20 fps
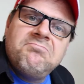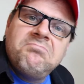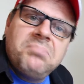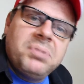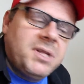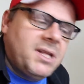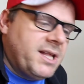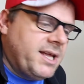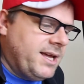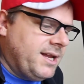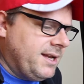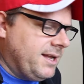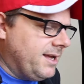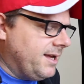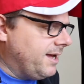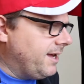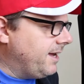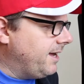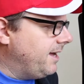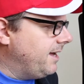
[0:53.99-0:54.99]
Plenty
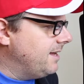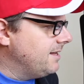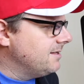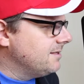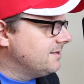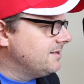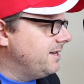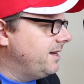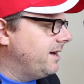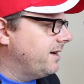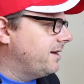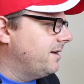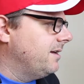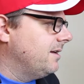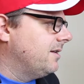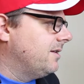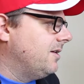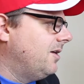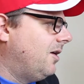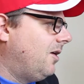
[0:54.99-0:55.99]
of hands that
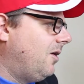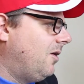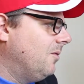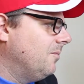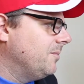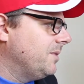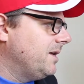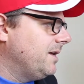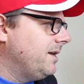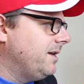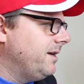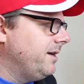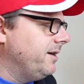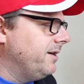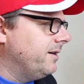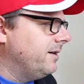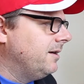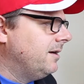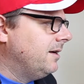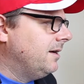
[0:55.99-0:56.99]
can call me
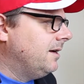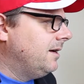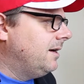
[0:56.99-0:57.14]
here.